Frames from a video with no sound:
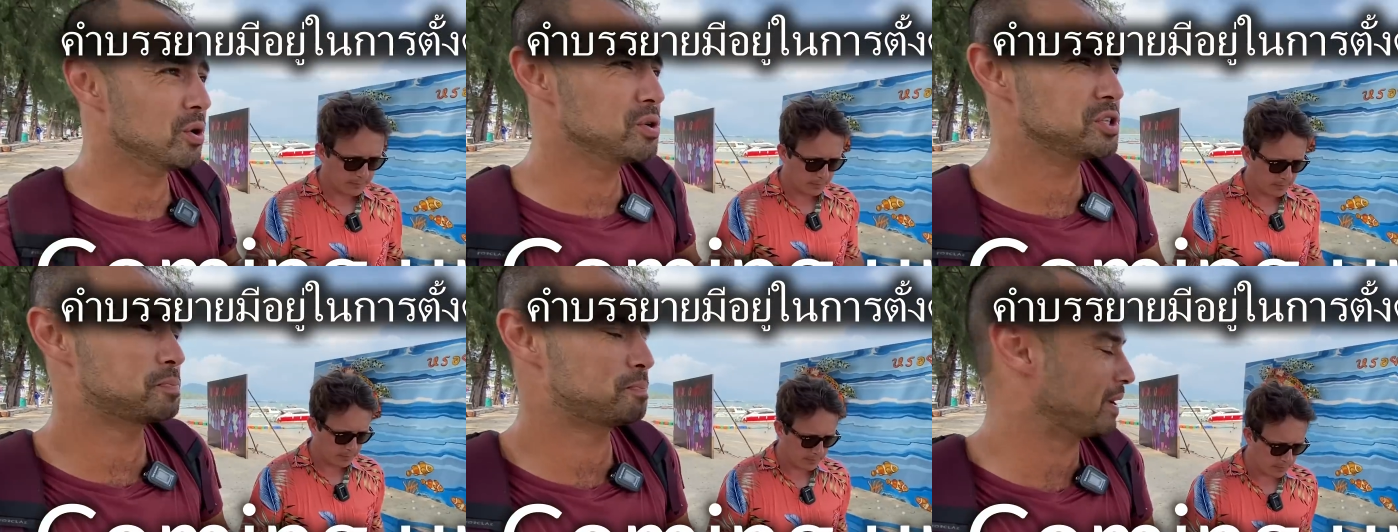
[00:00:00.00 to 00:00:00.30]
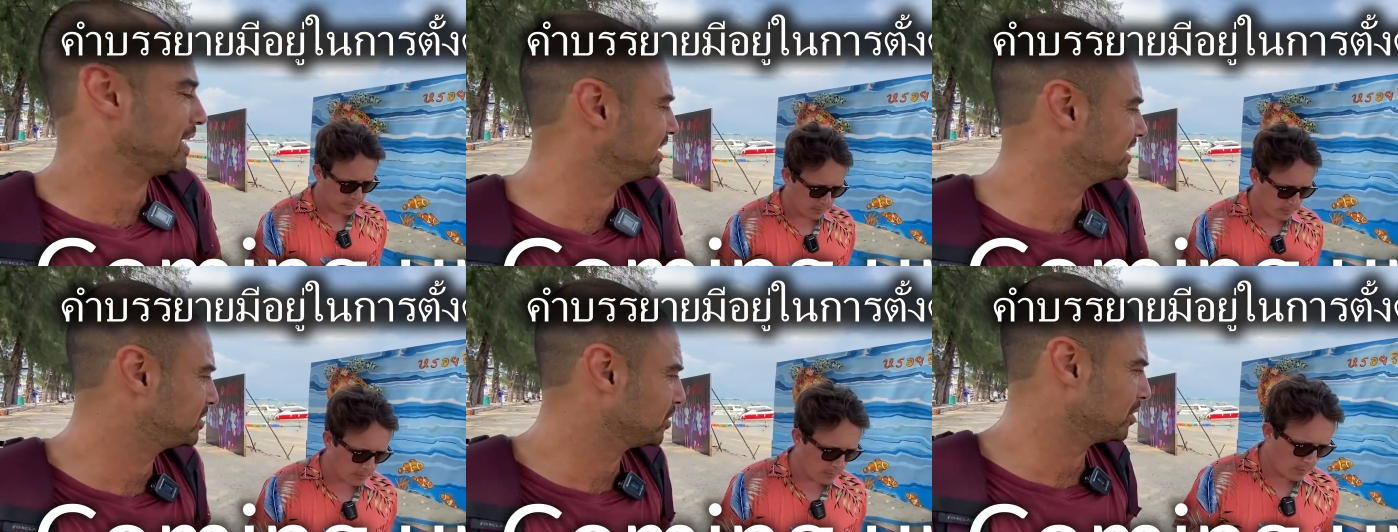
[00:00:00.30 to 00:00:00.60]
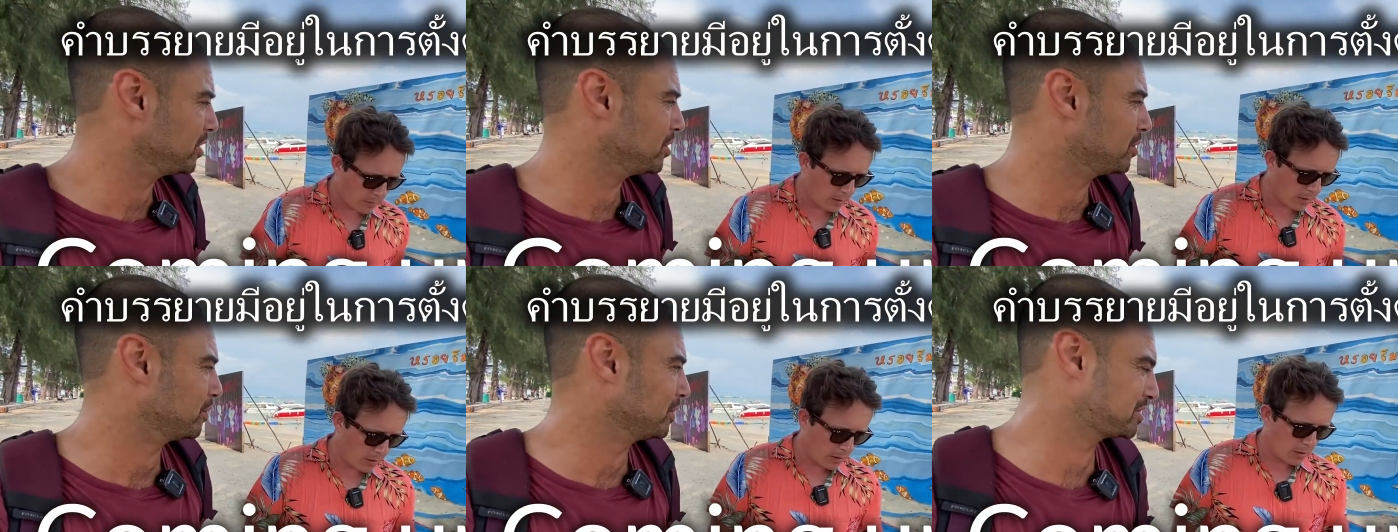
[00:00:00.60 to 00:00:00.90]
Speaker 1: who's Paddy
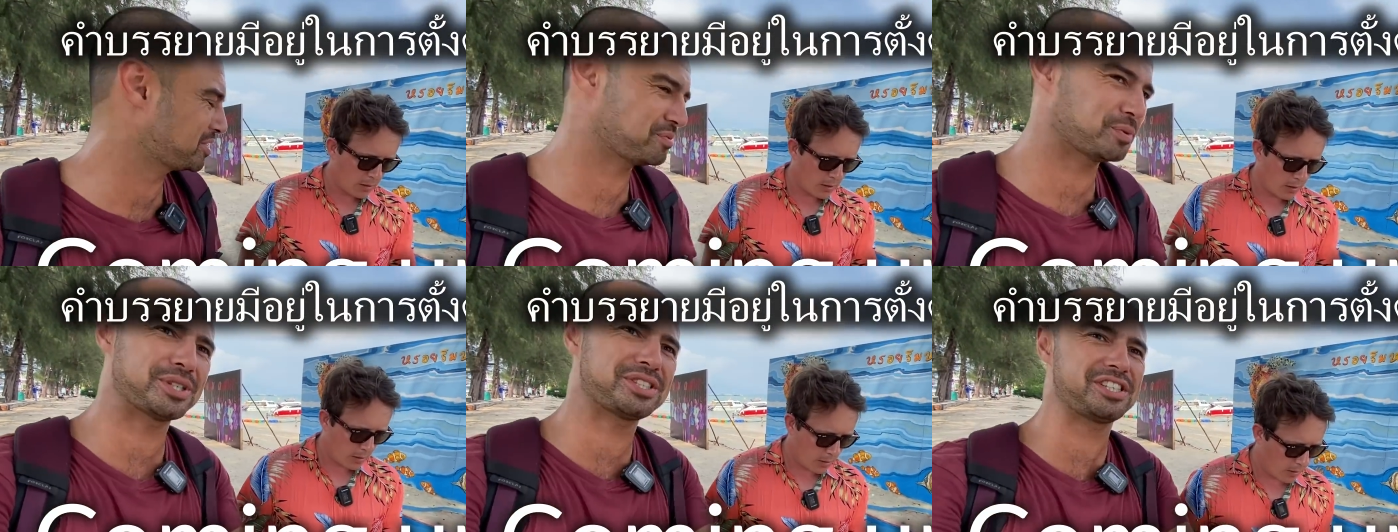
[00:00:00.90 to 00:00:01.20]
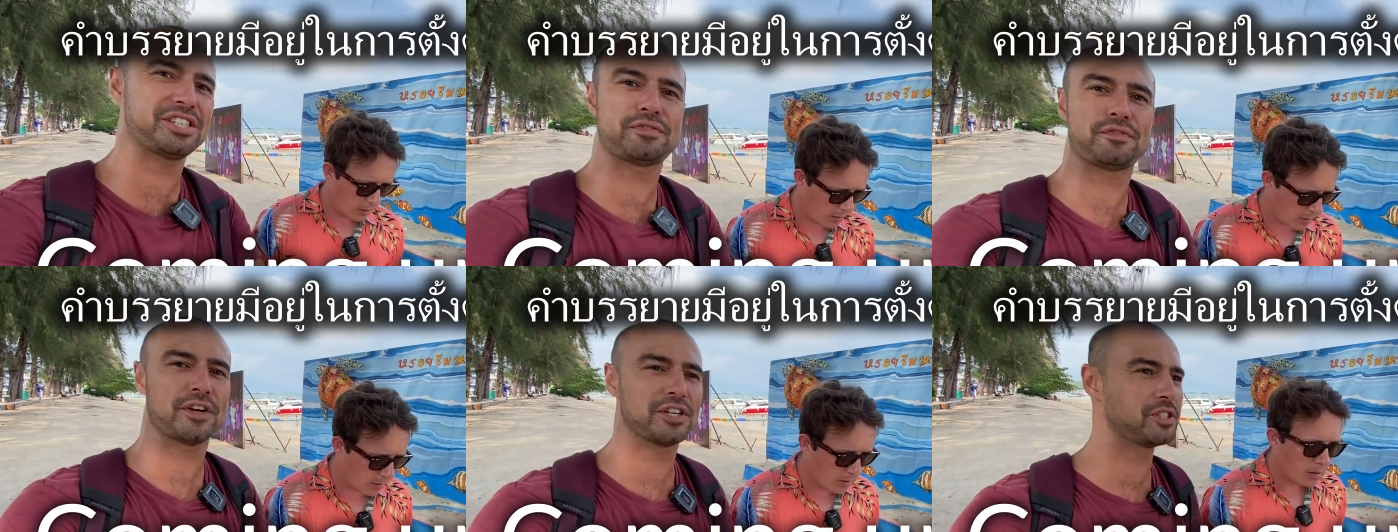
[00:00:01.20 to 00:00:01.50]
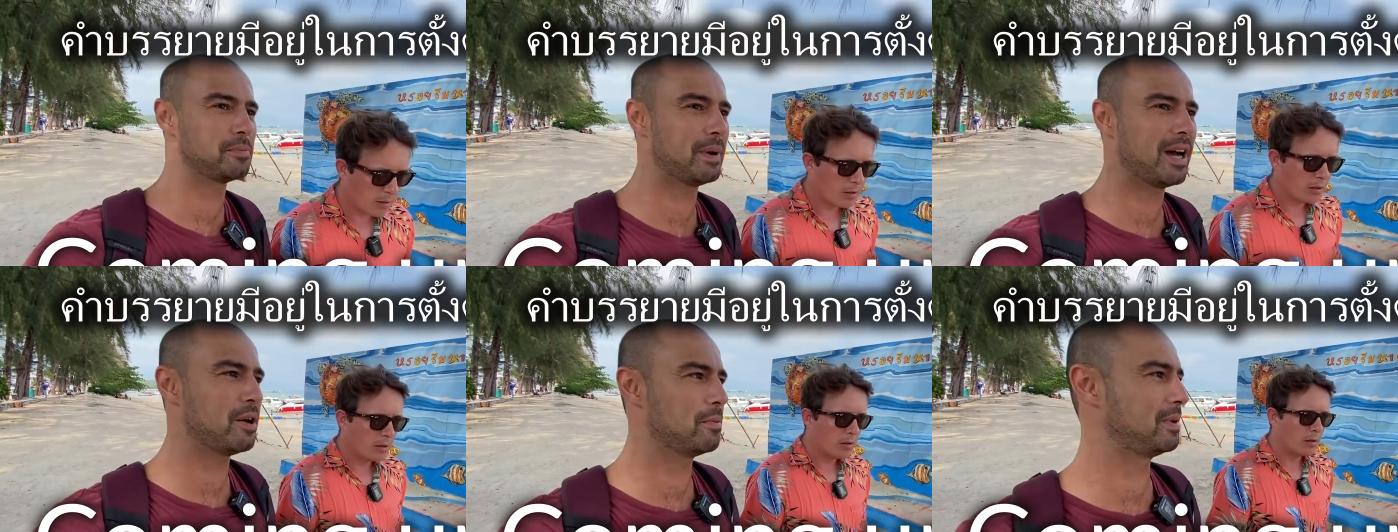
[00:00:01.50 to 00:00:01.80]
Doyle? What's, what's this
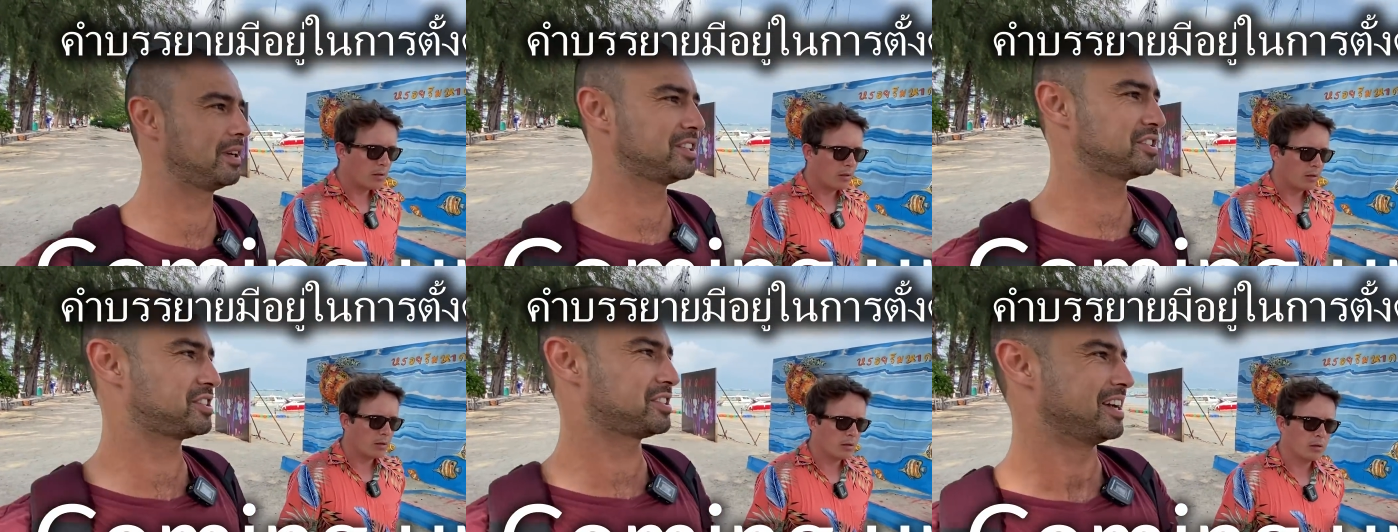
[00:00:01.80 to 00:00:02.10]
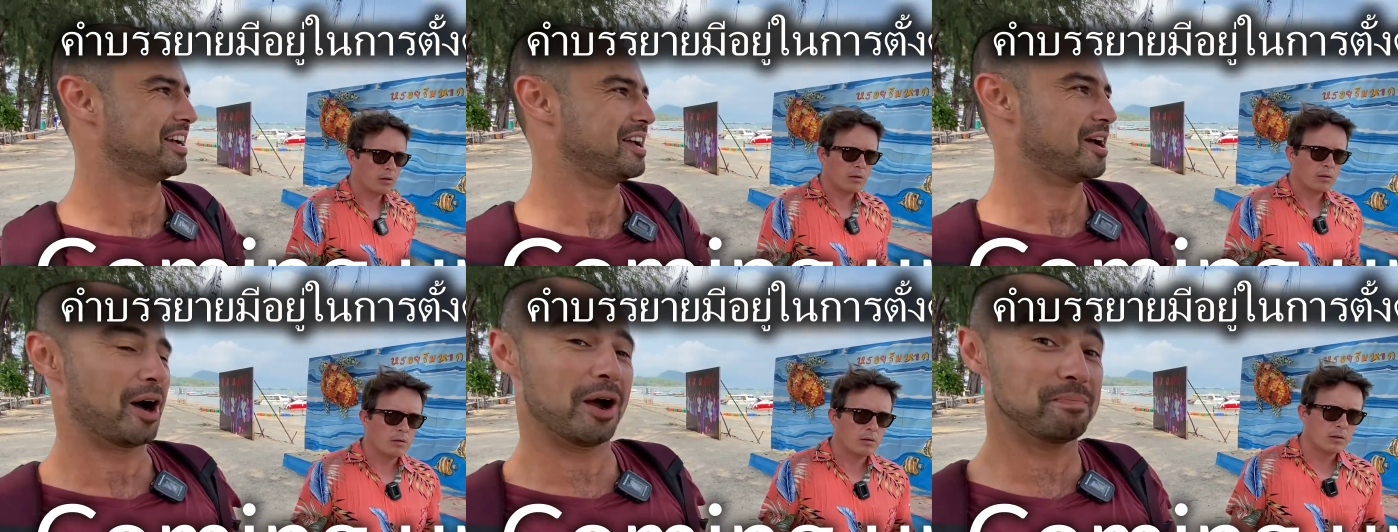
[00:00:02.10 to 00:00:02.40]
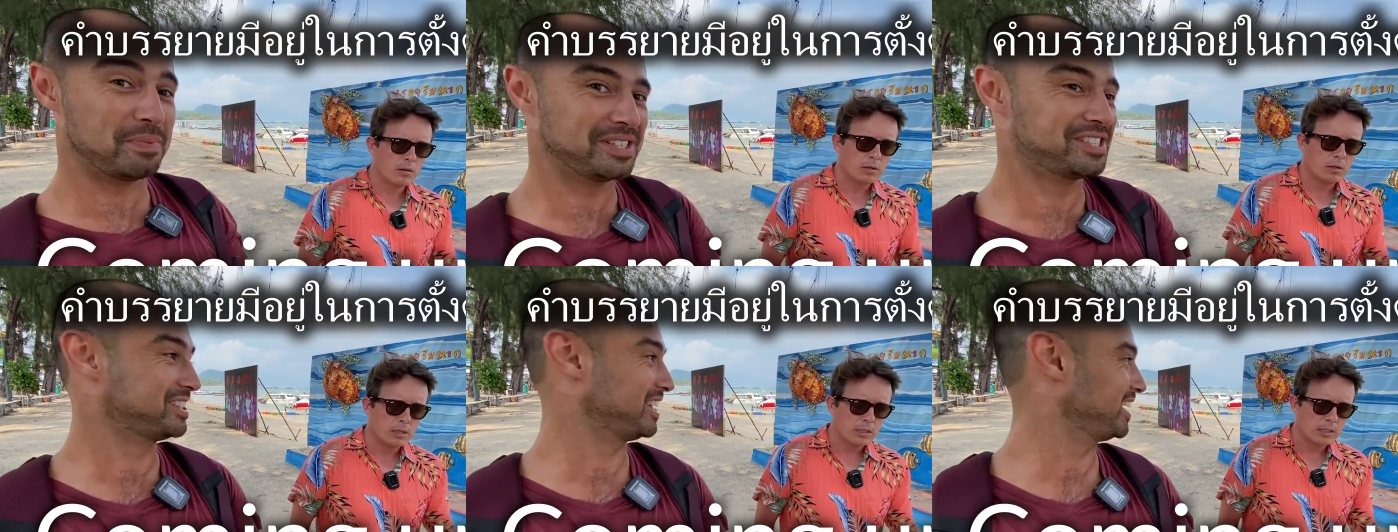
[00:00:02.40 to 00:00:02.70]
fuss about? Because I've been